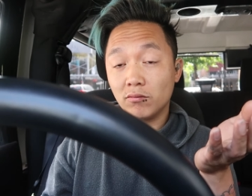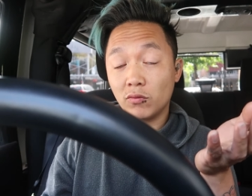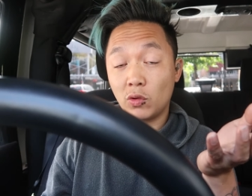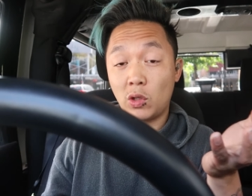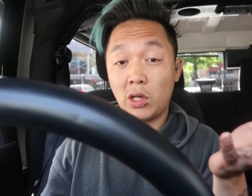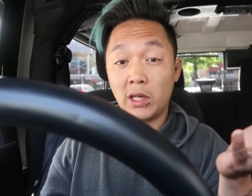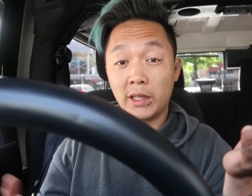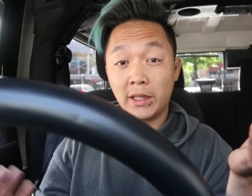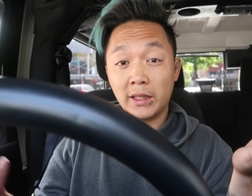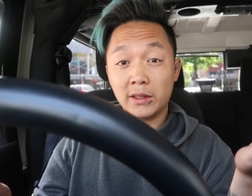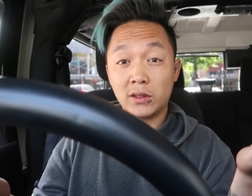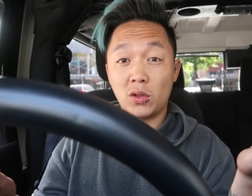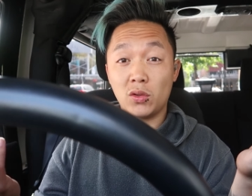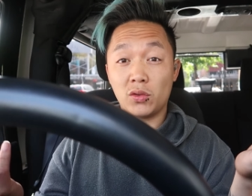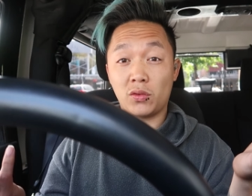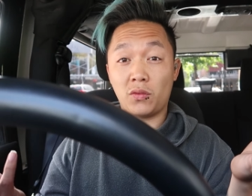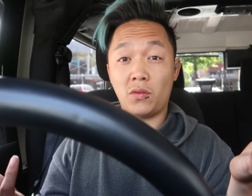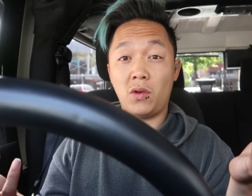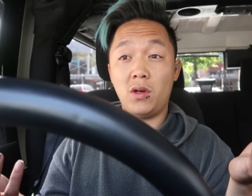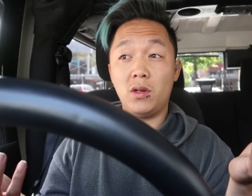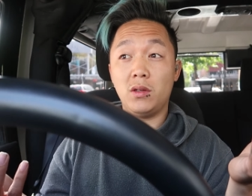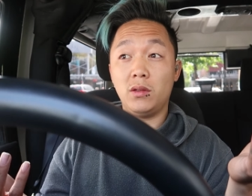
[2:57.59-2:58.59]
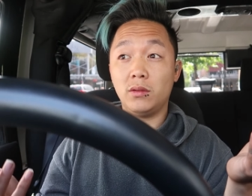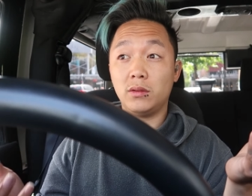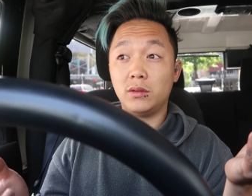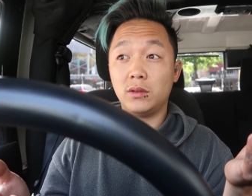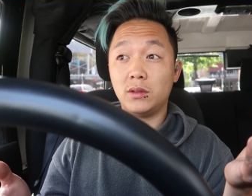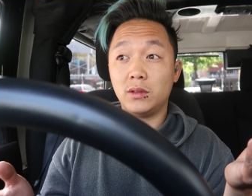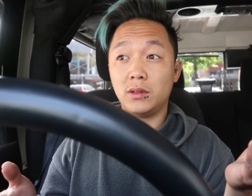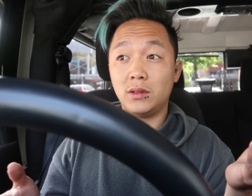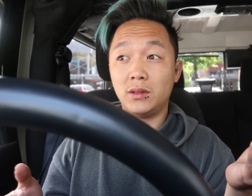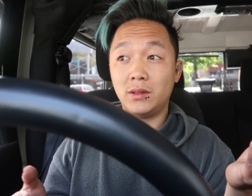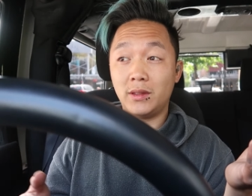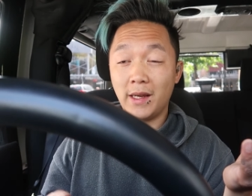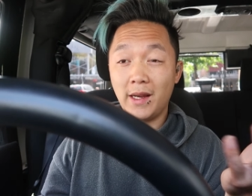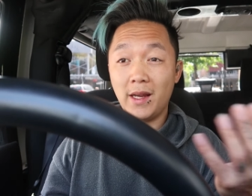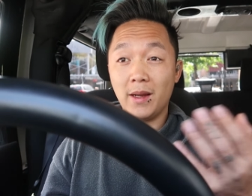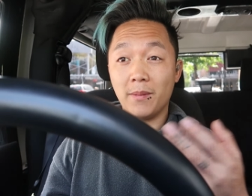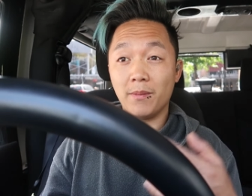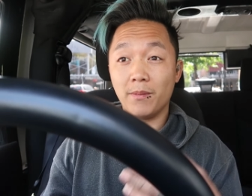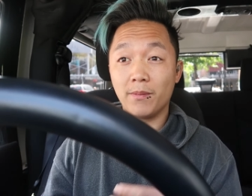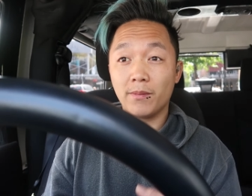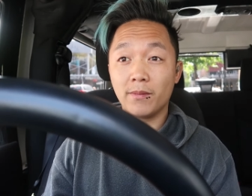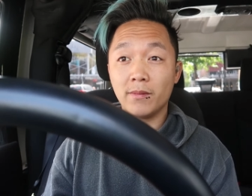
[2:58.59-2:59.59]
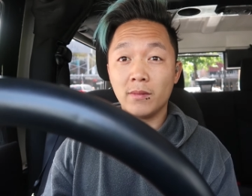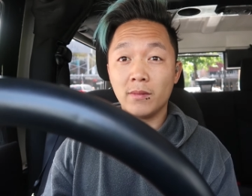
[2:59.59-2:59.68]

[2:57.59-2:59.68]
well, I guess I was wrong. Damn.